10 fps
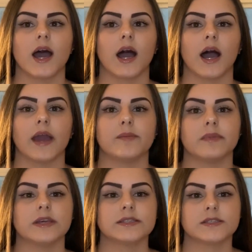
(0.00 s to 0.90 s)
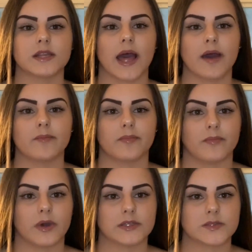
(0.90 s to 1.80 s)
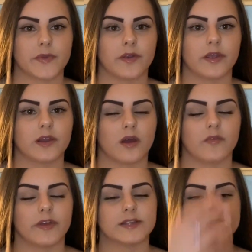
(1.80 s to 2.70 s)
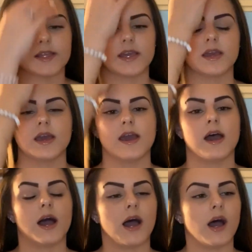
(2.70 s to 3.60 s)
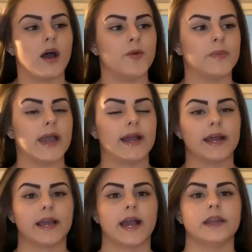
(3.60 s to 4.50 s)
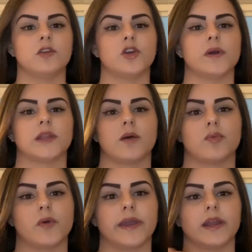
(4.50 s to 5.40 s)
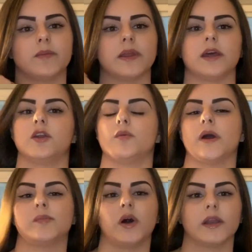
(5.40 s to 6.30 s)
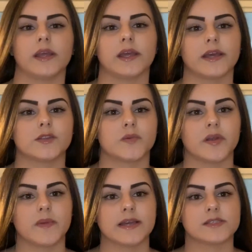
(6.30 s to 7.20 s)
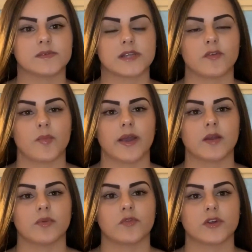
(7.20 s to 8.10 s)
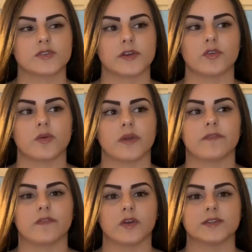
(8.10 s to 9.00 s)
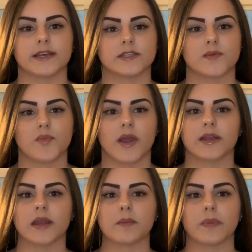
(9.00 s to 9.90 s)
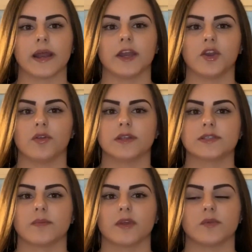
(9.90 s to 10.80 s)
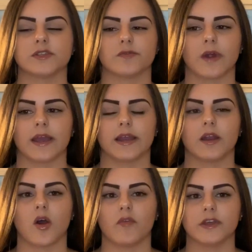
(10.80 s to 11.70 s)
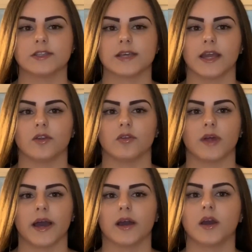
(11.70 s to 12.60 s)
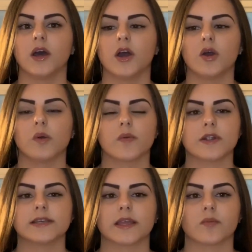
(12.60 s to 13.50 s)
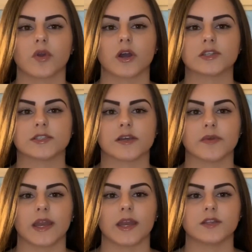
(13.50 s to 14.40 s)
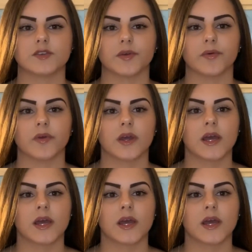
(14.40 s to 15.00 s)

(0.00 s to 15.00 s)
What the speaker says: I missed that month period, obviously. And I kind of knew at that point. I mean, I know my body. It's weird because I was never pregnant before, so I don't know what it feels like to be pregnant, but I knew that something wasn't right. And obviously I knew that we weren't taking the precautions that we needed to.